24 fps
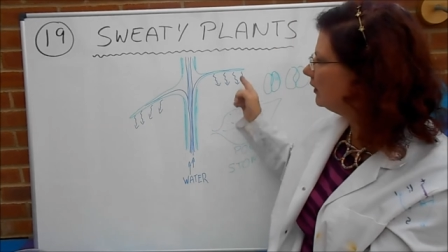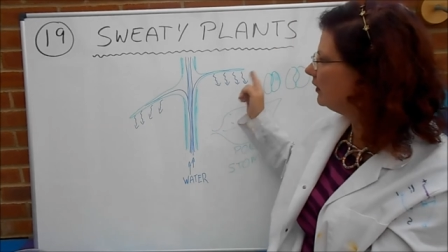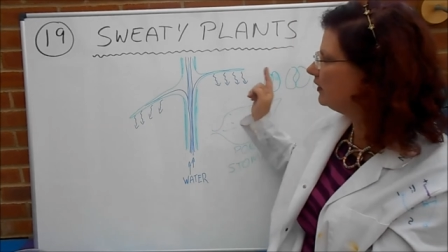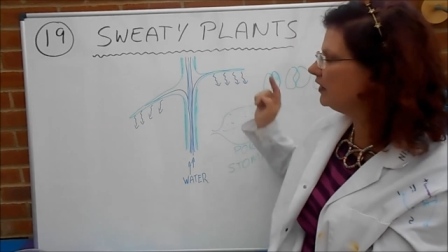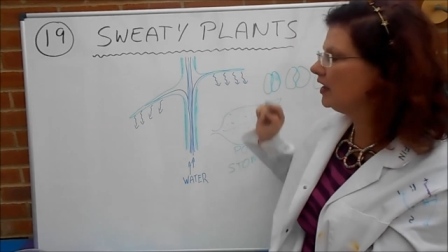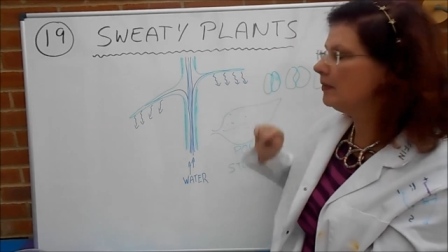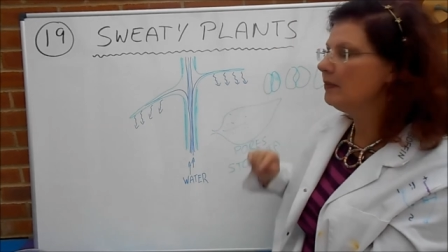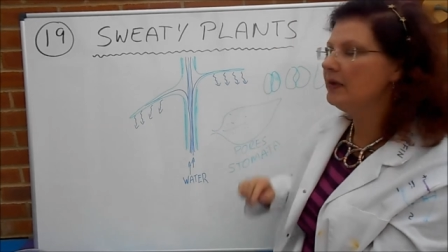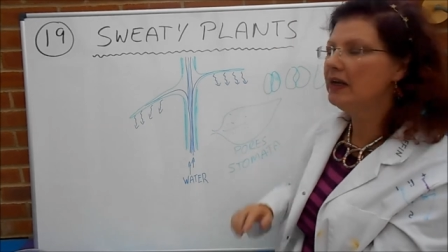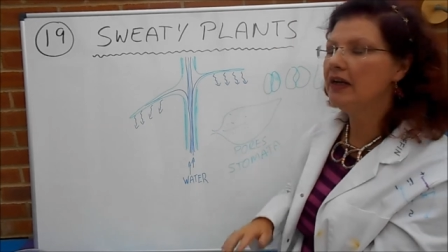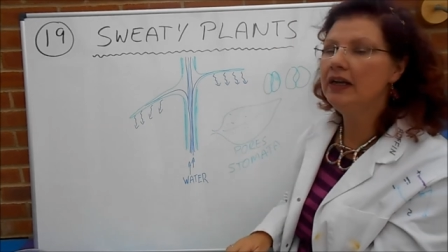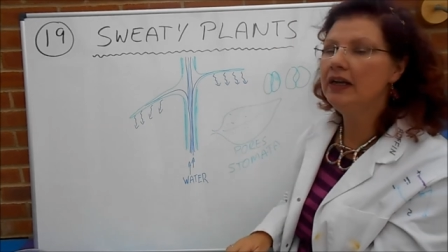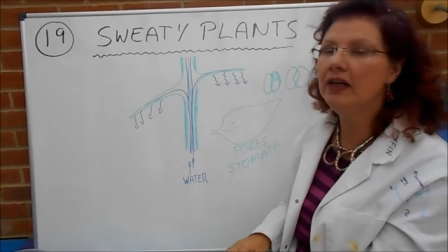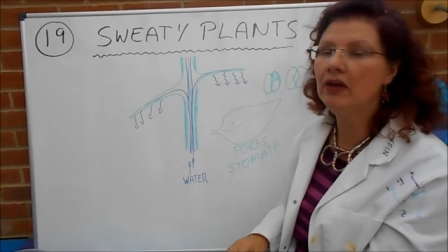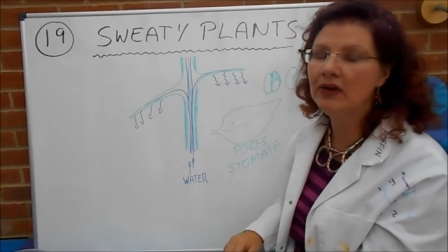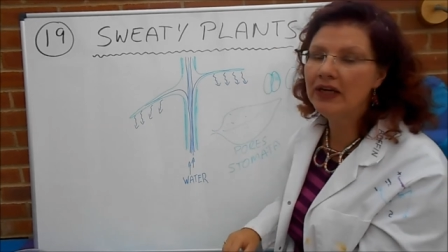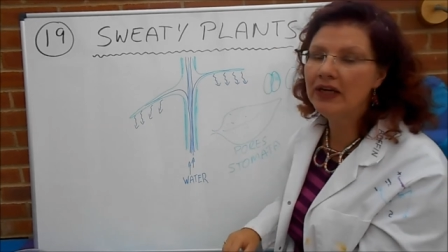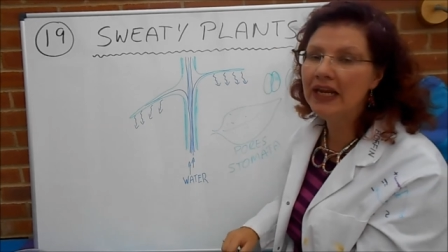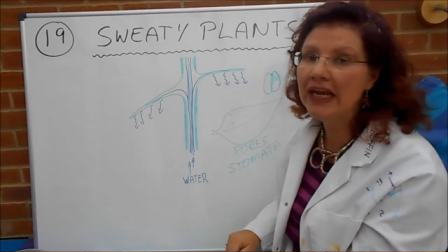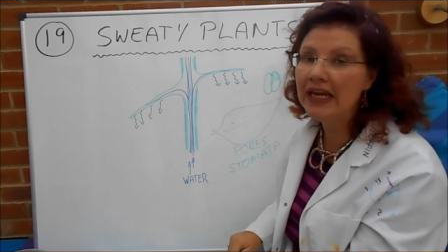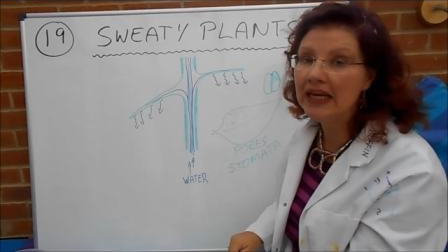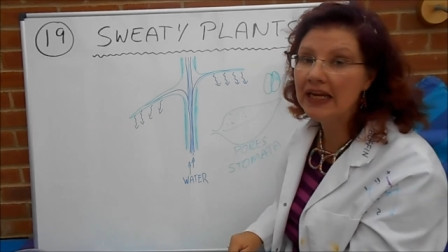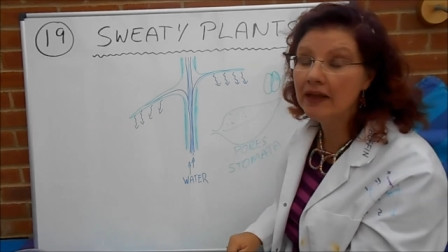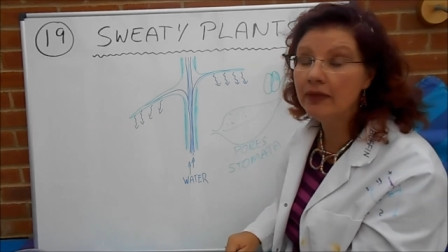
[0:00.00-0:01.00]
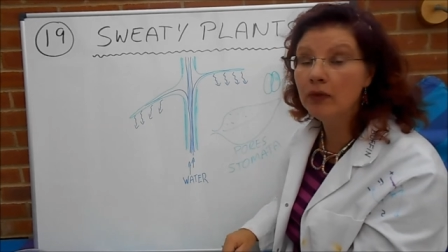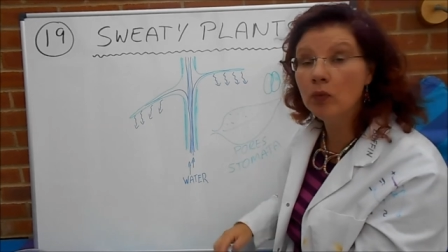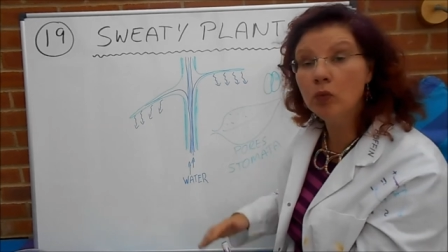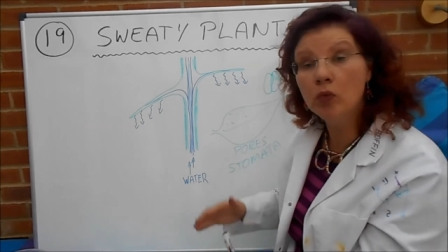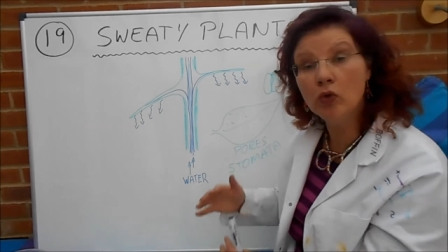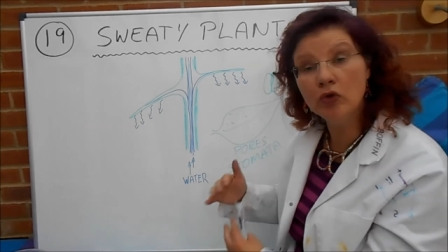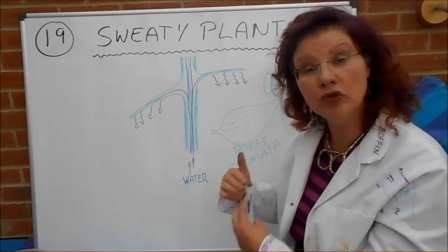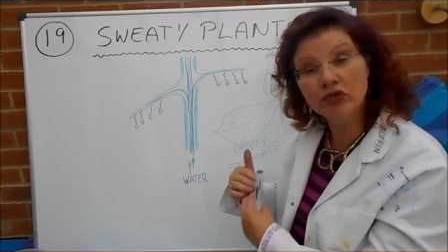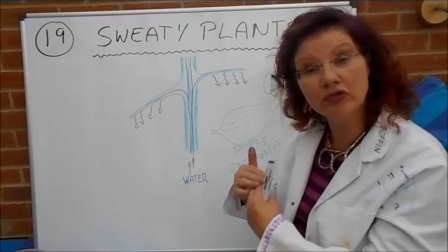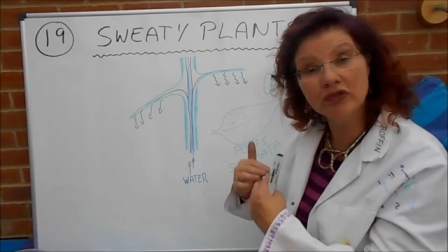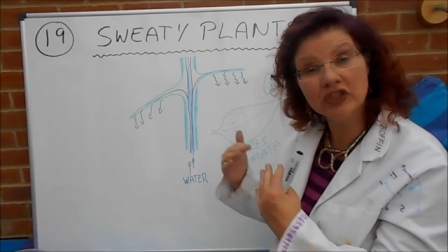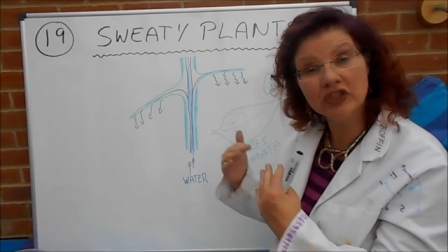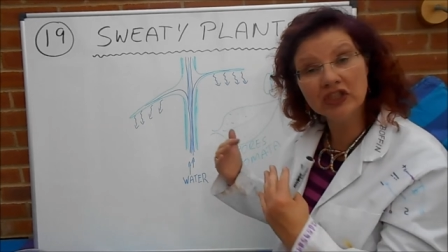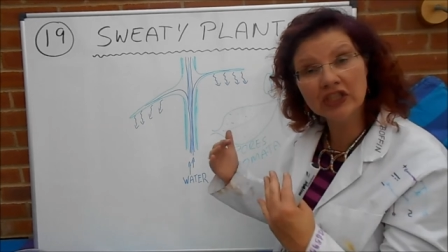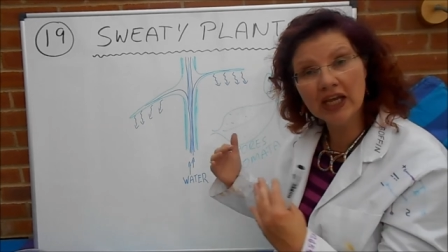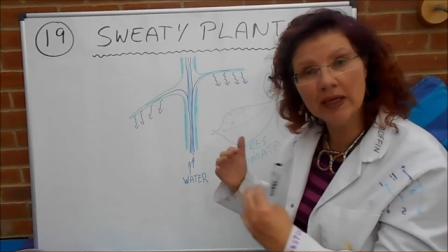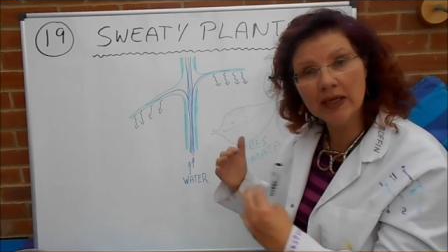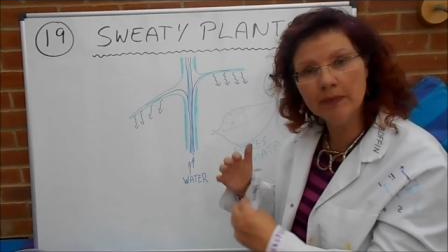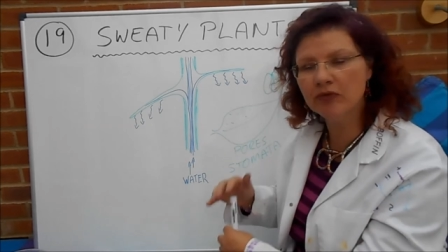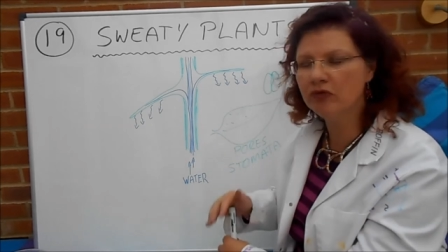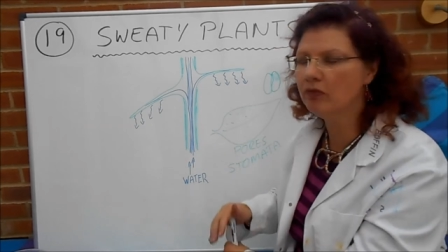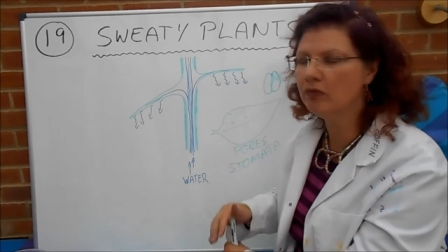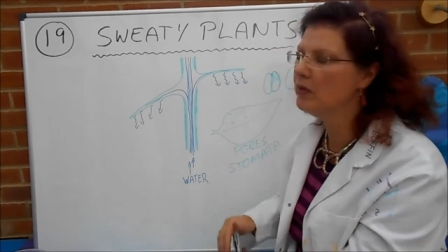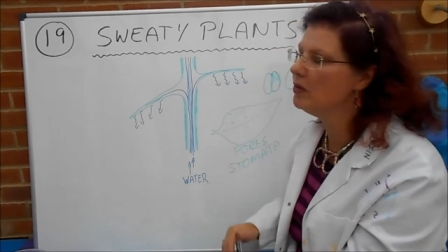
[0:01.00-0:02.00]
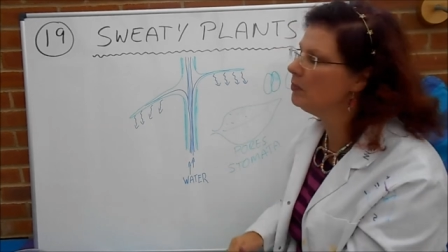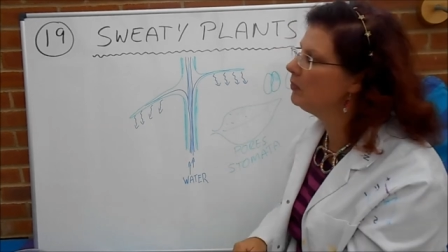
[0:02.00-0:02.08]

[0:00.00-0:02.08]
Similarly on here, the water escapes from